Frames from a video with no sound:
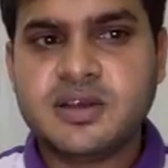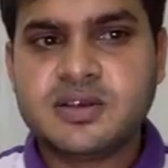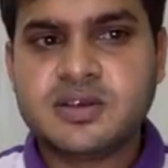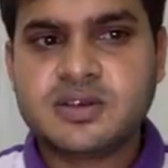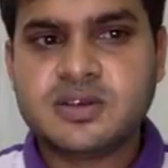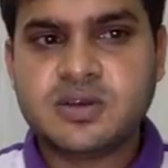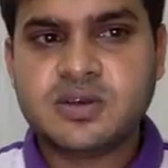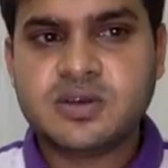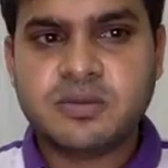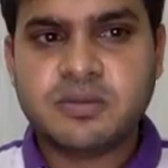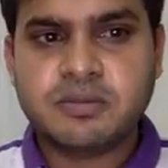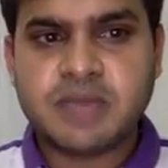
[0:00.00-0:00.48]

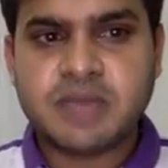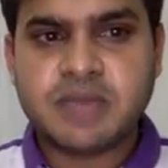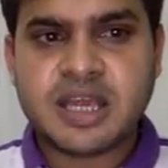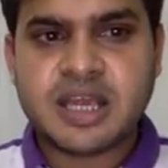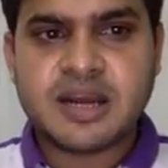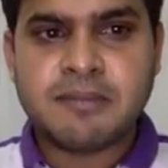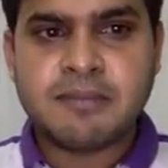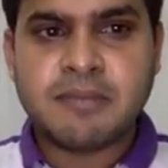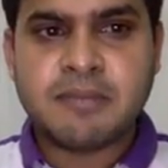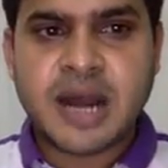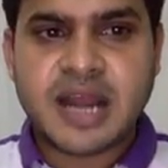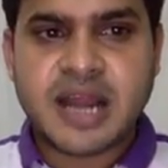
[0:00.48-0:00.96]
So
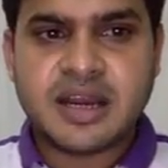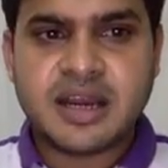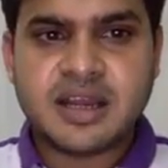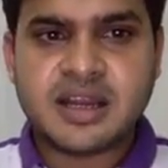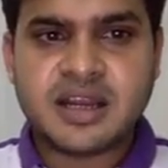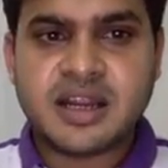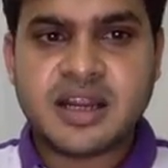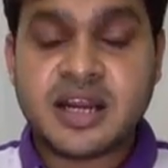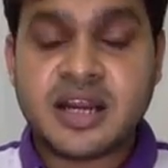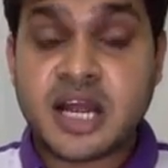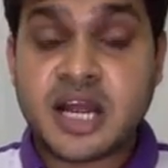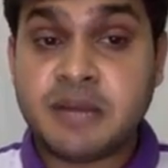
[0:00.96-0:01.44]
make a
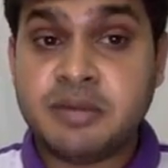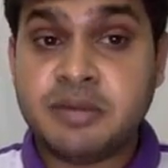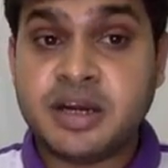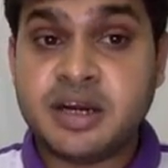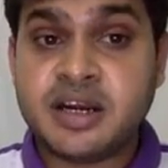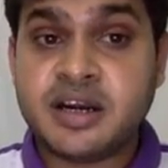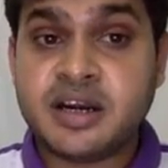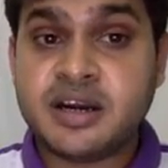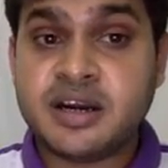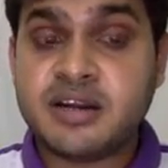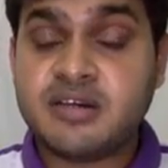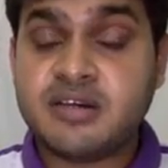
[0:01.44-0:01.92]
miner an
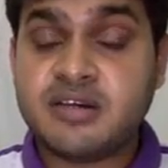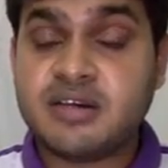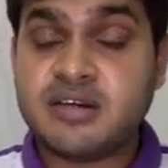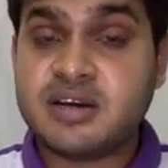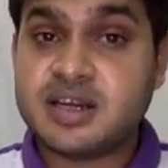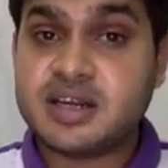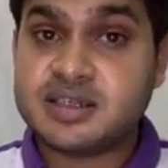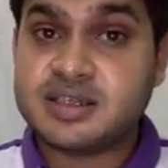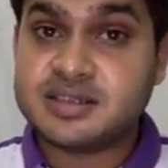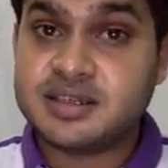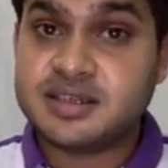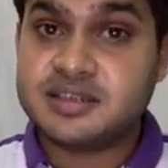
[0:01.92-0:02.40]
arbitrator or
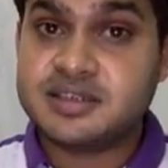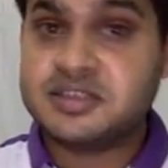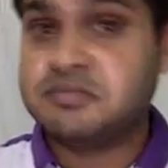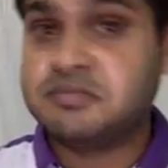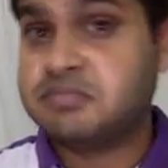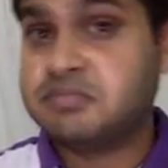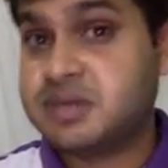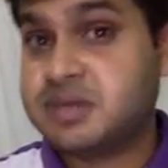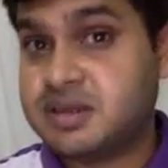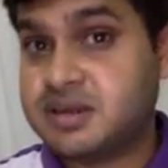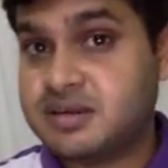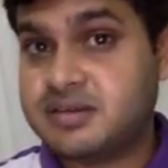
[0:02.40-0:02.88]
trusted,
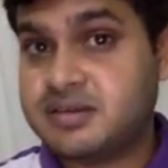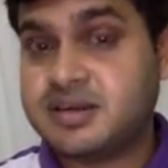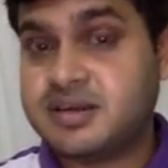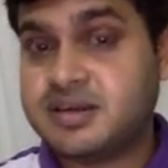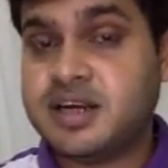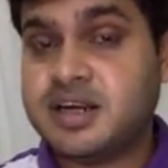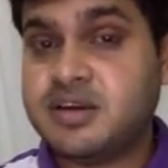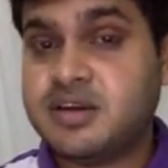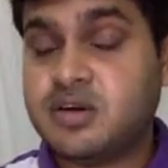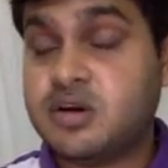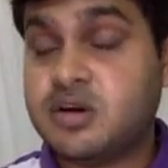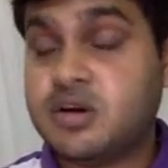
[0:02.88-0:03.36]
simple,
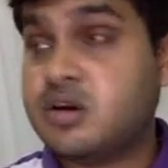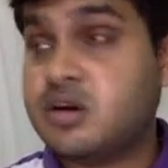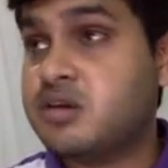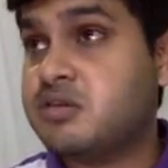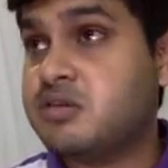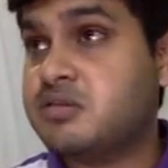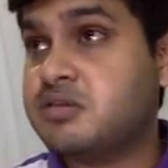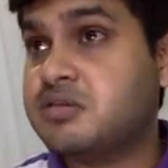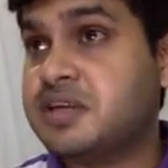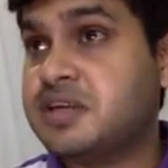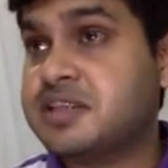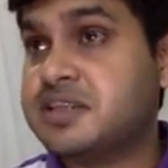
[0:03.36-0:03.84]
right? Or
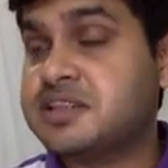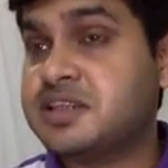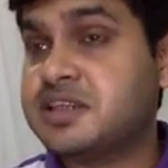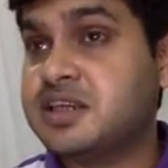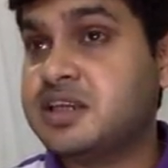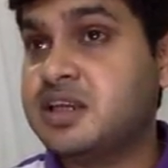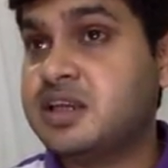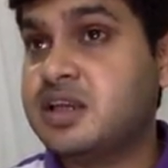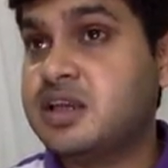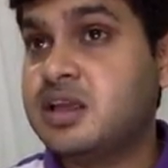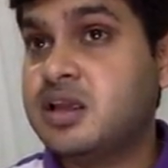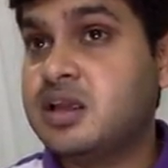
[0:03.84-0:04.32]
let's
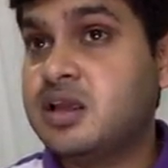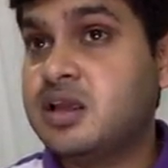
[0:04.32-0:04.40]
say